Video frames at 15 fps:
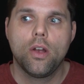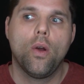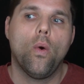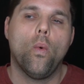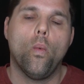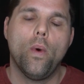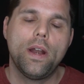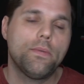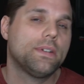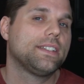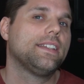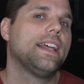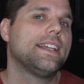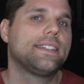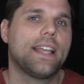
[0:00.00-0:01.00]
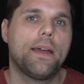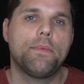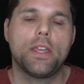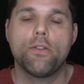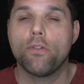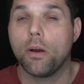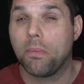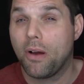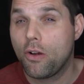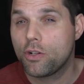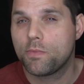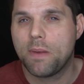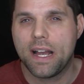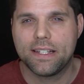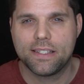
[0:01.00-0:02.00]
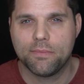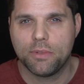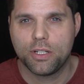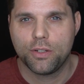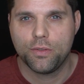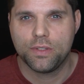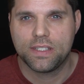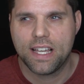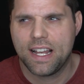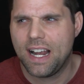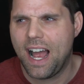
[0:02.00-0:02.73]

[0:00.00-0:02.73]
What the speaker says: When was the last time that you were approached by someone who said,